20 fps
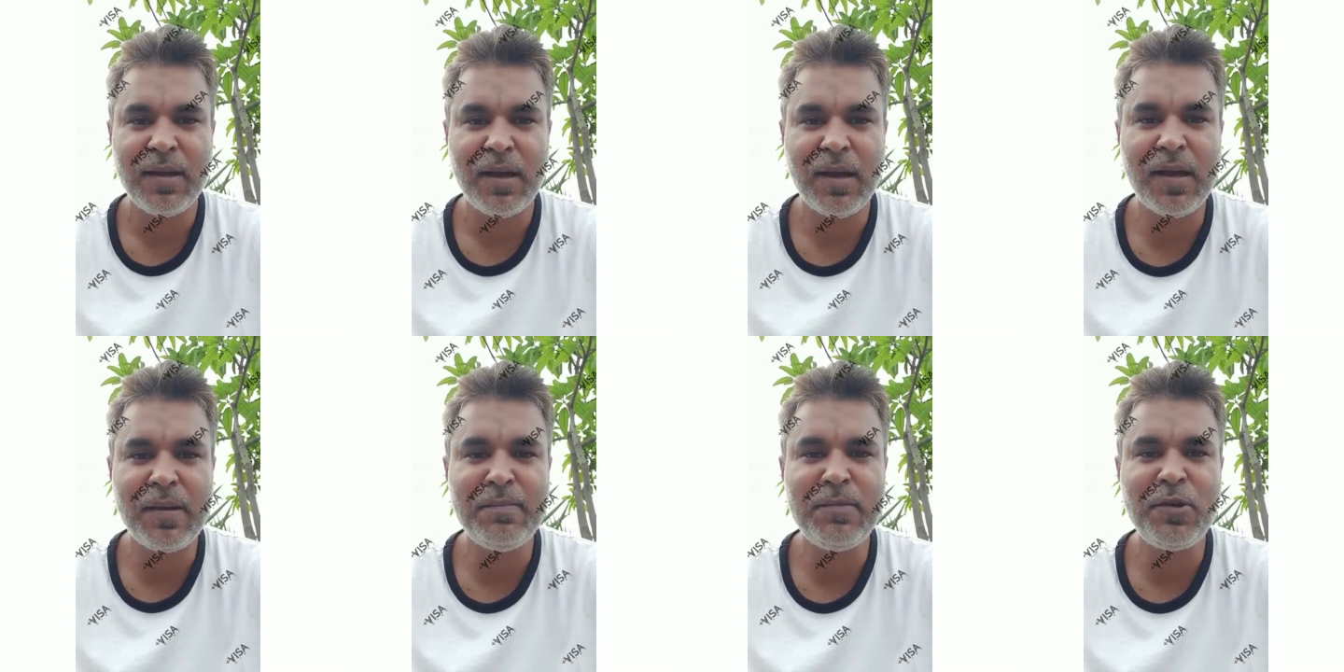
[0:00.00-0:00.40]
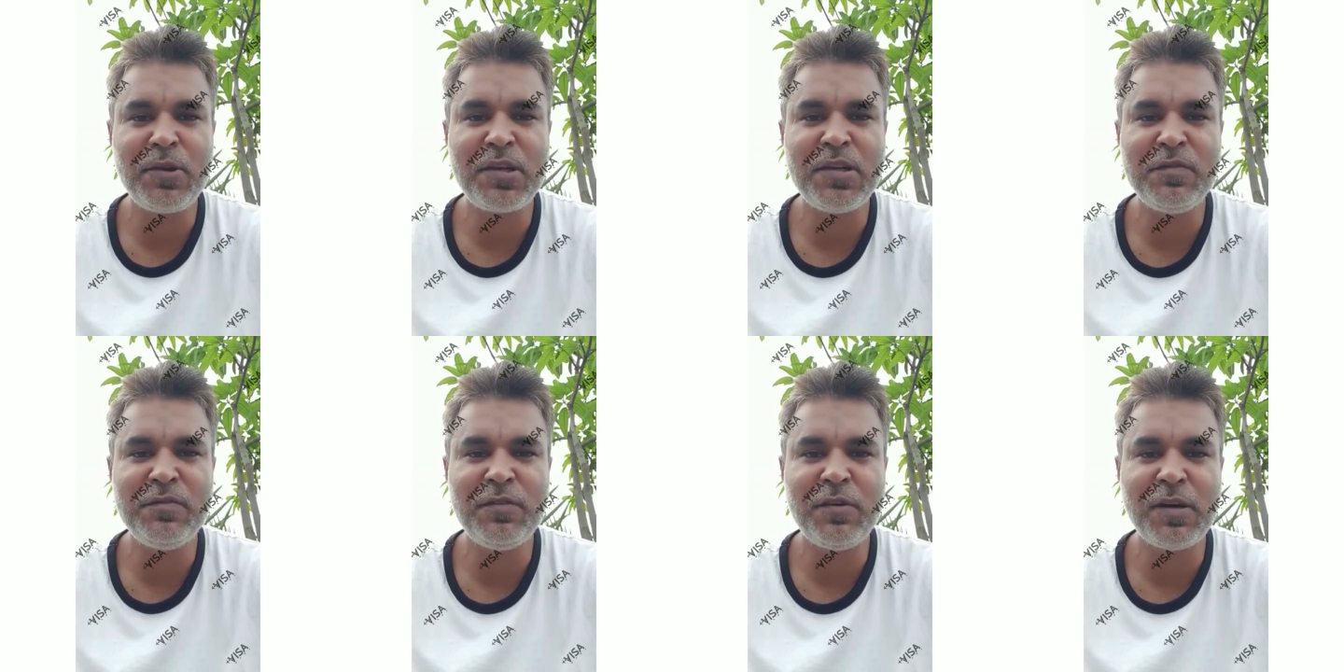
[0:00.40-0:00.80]
I am
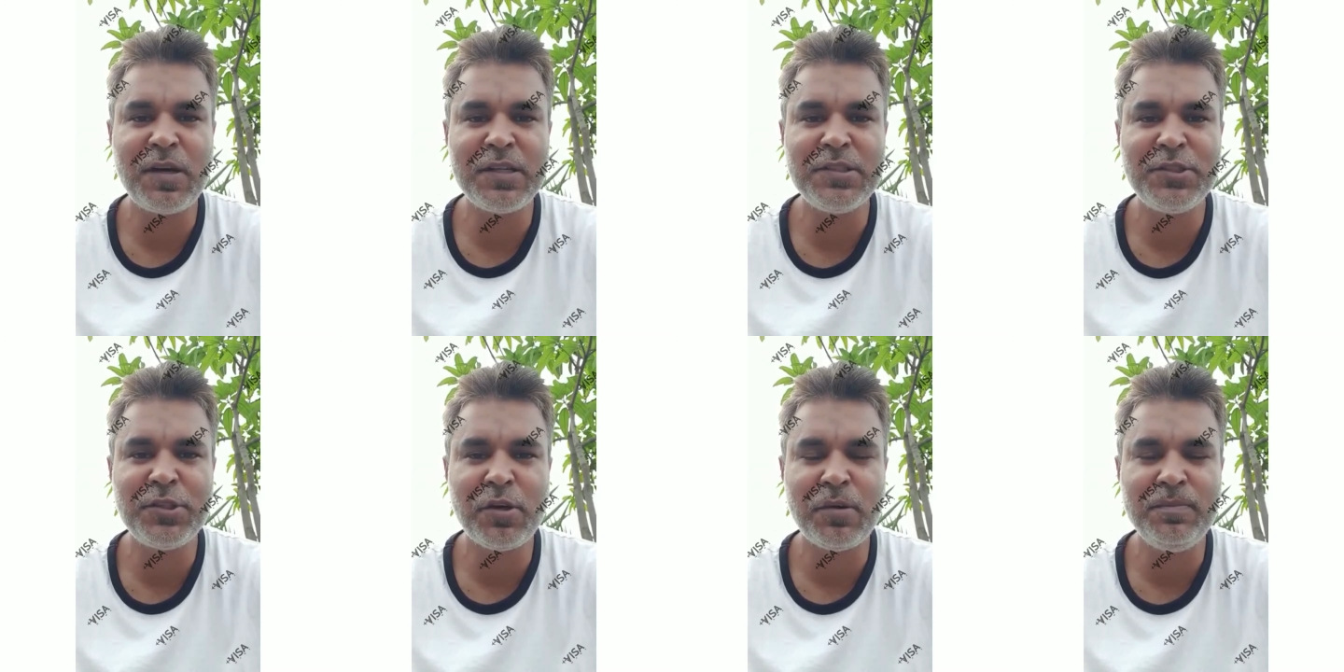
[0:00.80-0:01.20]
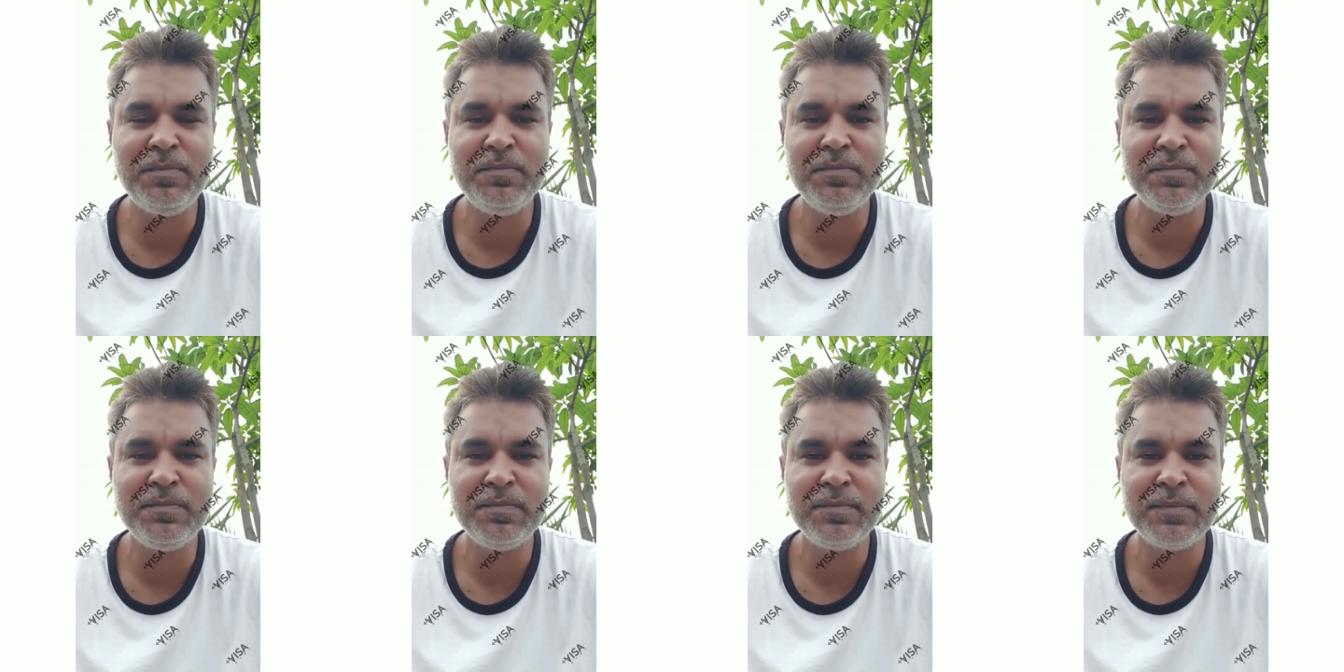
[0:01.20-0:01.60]
looking for a job
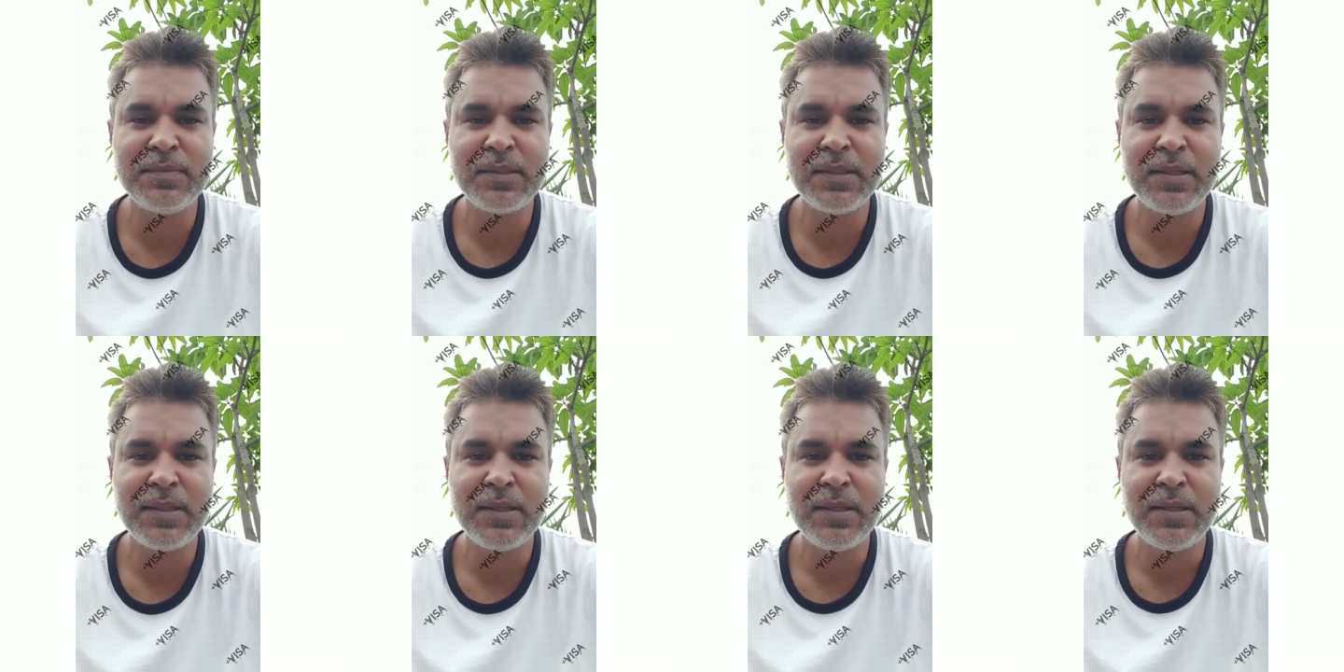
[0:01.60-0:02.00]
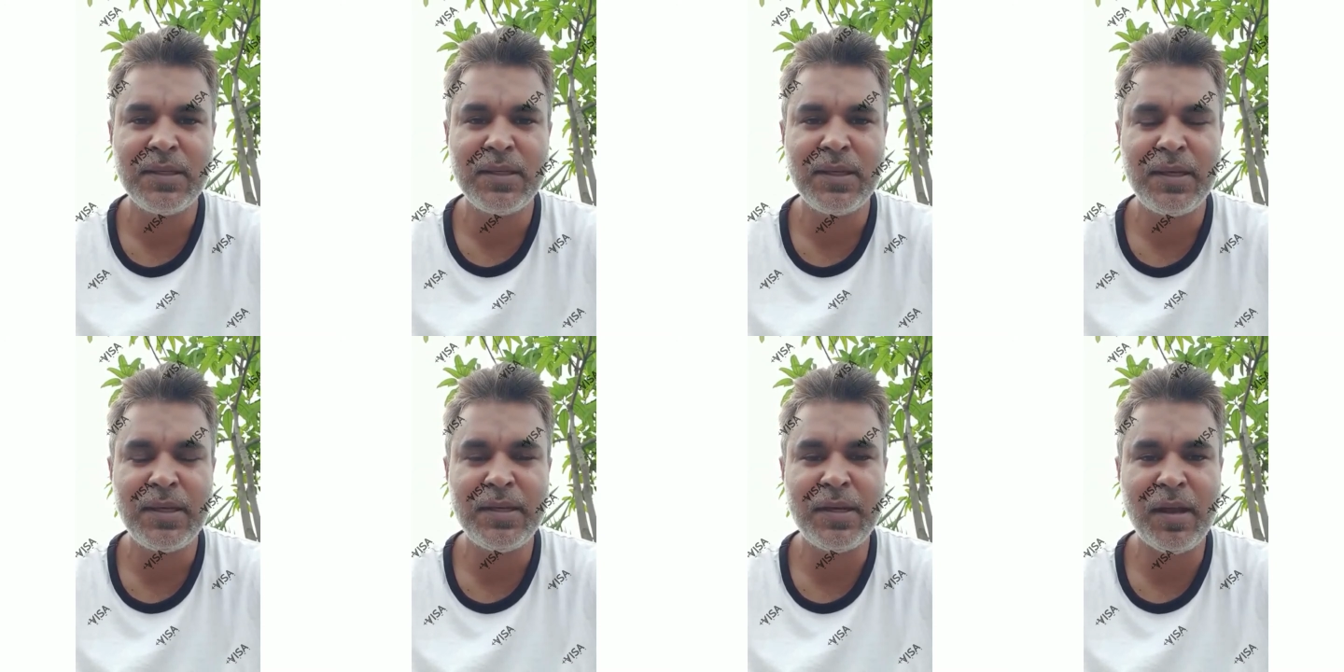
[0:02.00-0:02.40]

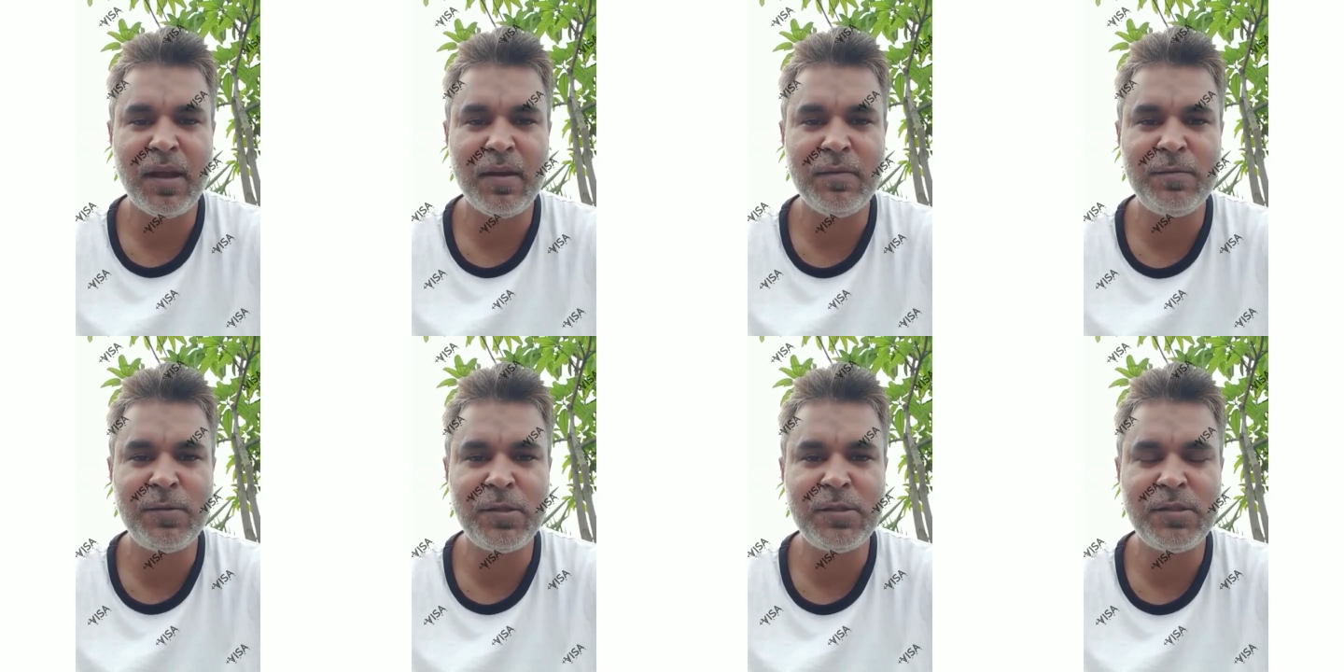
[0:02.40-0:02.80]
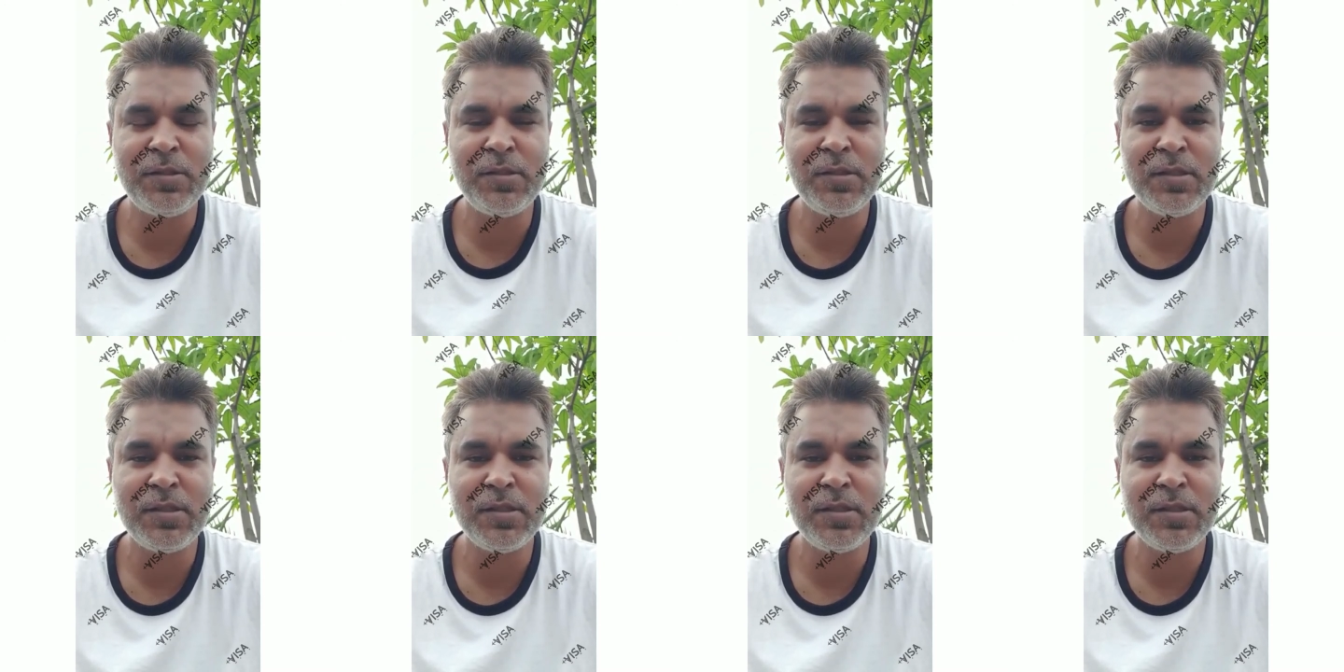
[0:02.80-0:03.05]
in abroad,